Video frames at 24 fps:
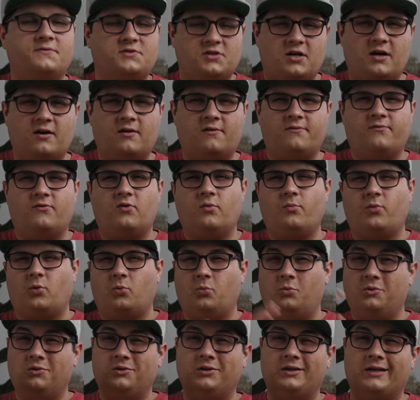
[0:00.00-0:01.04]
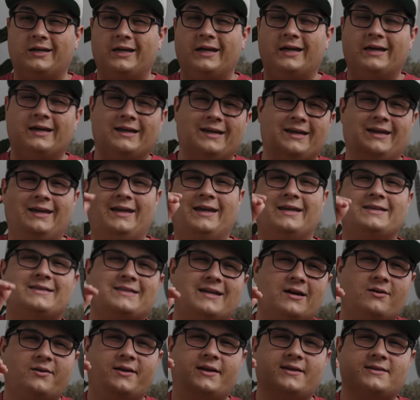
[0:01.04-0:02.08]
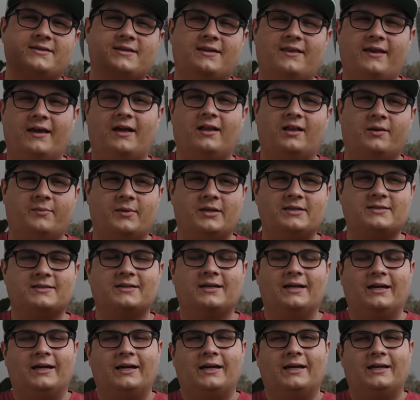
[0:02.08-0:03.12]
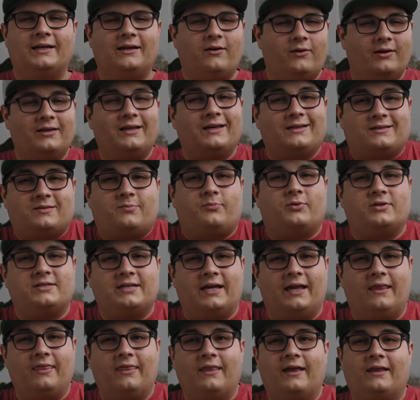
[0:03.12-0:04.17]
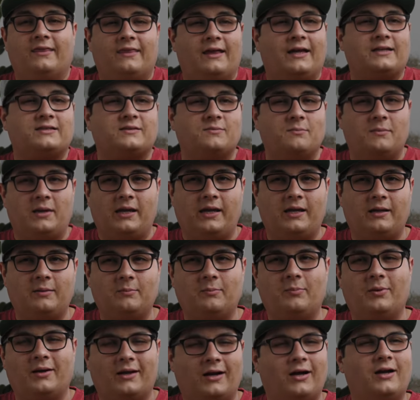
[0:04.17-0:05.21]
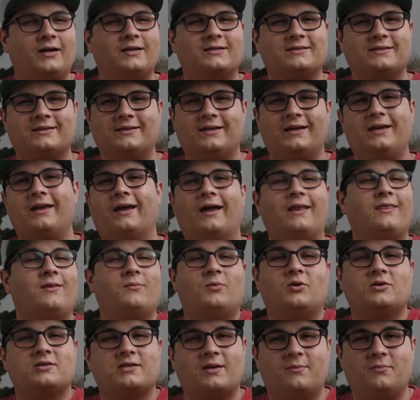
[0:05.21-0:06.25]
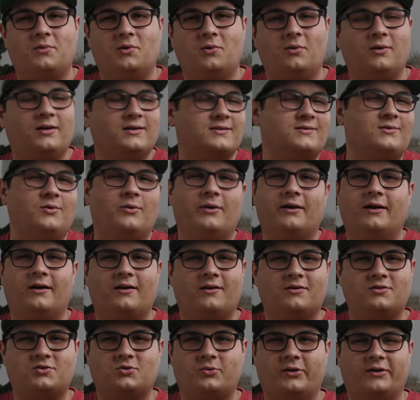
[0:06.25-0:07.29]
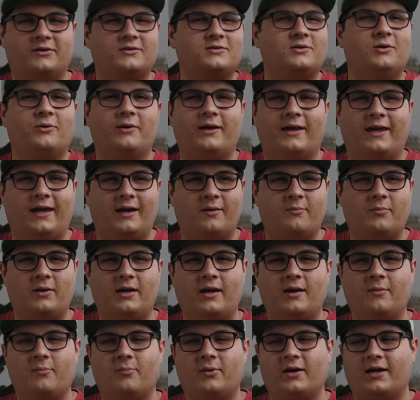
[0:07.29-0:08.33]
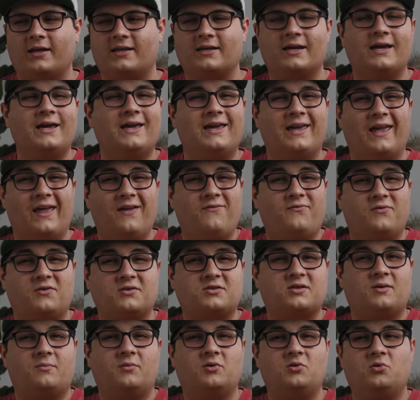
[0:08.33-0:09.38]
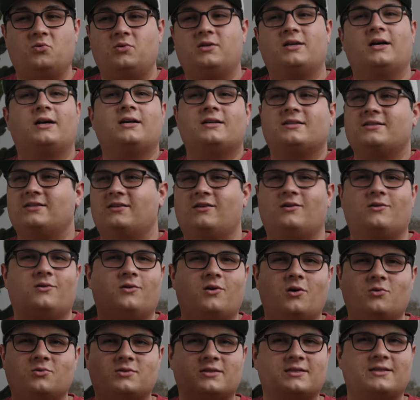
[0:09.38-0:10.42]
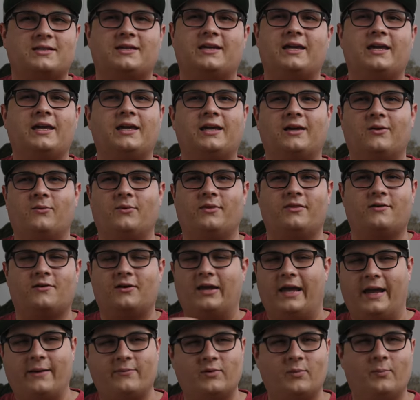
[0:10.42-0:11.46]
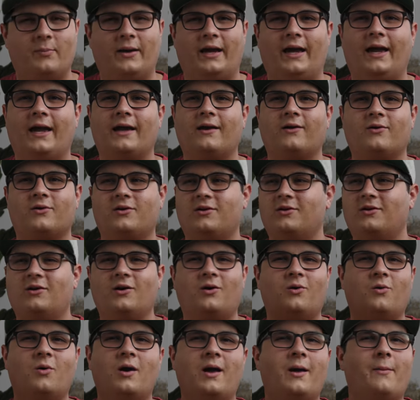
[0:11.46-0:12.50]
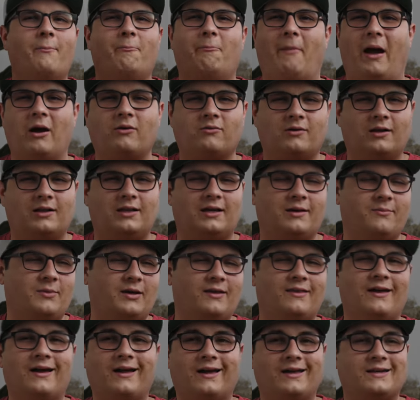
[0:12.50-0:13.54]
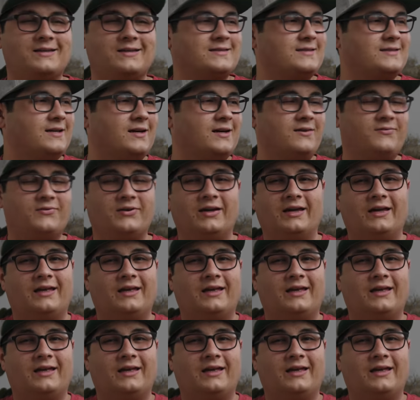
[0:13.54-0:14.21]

photographer but really gets out into the elements. Now I like to pretend that that's me, but honestly, the most I'm doing is going out on trails, going camping. But if you're someone who does, you know, go skiing with their camera bag or you go mountain climbing, that kind of stuff,